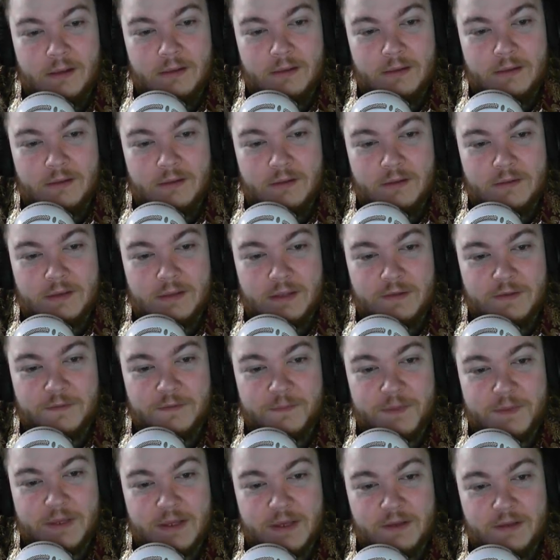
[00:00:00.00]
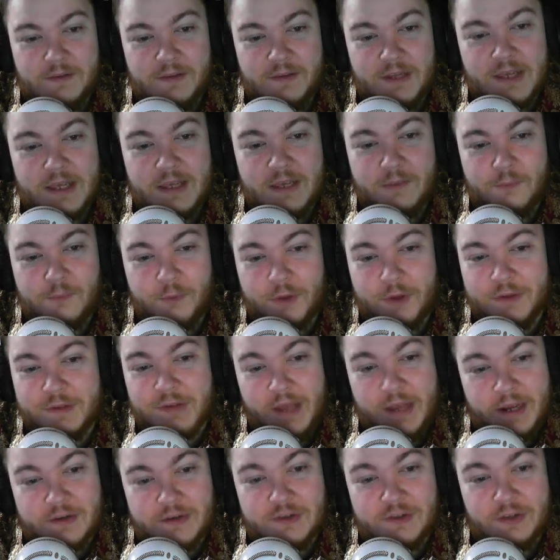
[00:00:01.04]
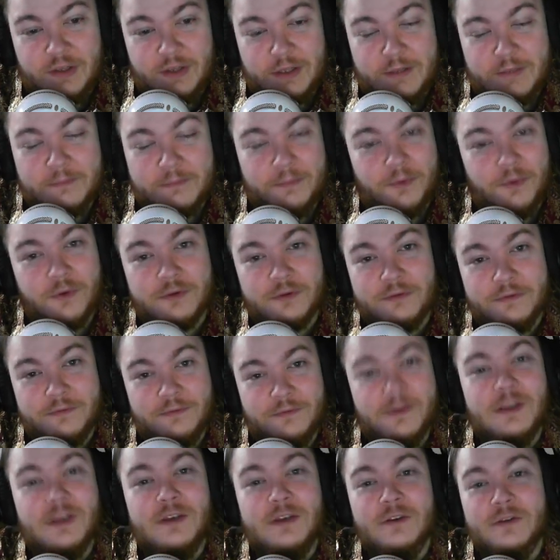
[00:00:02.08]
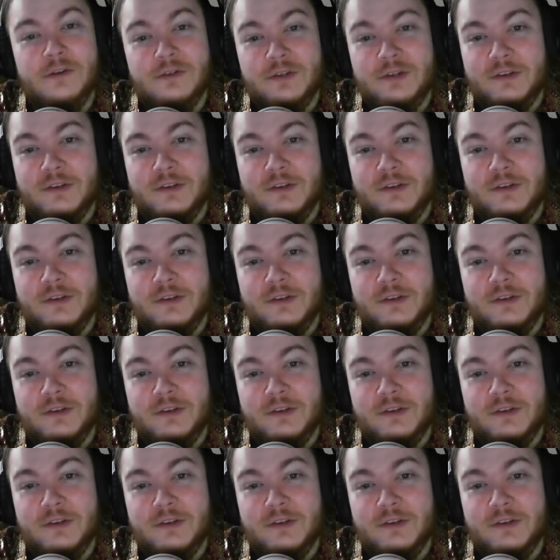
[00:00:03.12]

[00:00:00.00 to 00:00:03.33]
That's because he was actually an important figure,